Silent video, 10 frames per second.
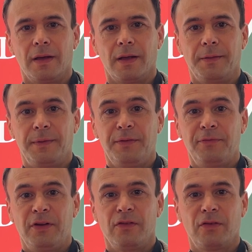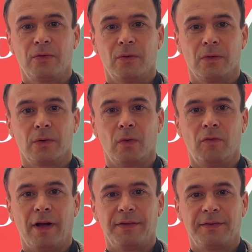At this vision show,
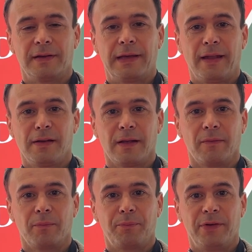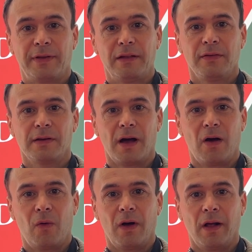Kowa is again presenting
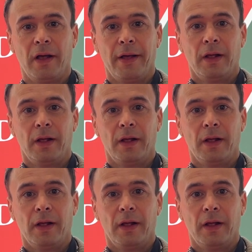our